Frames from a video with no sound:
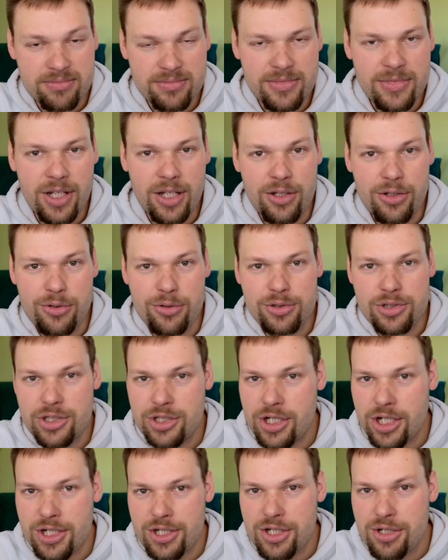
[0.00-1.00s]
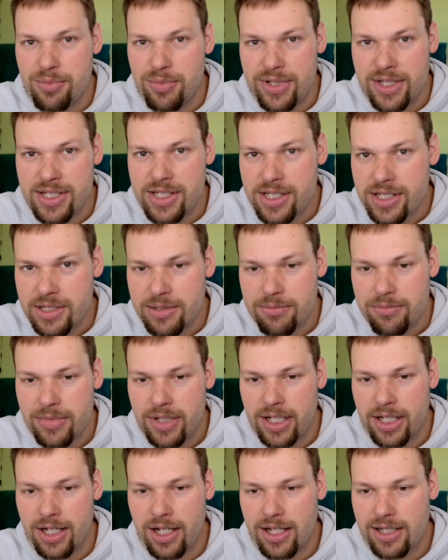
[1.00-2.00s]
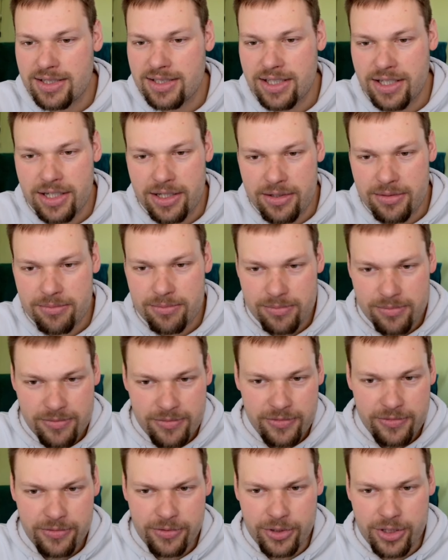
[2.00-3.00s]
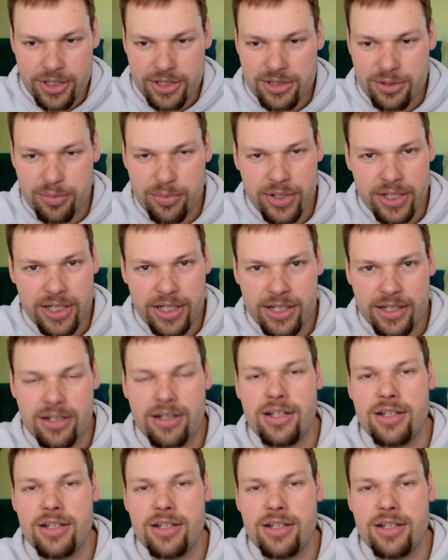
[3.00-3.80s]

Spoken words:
use ChatGPT and ask it for its opinion.